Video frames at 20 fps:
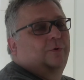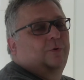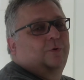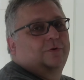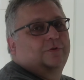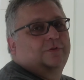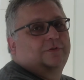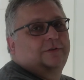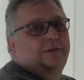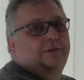
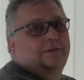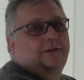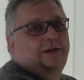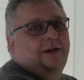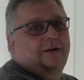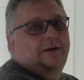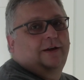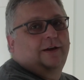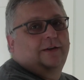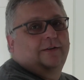vlogs
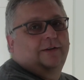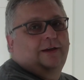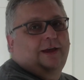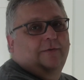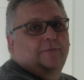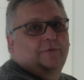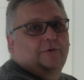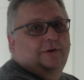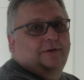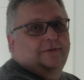and carrying the
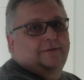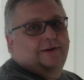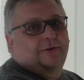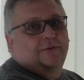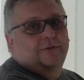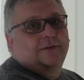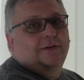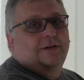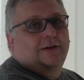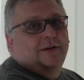camera
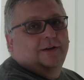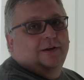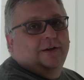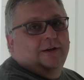around,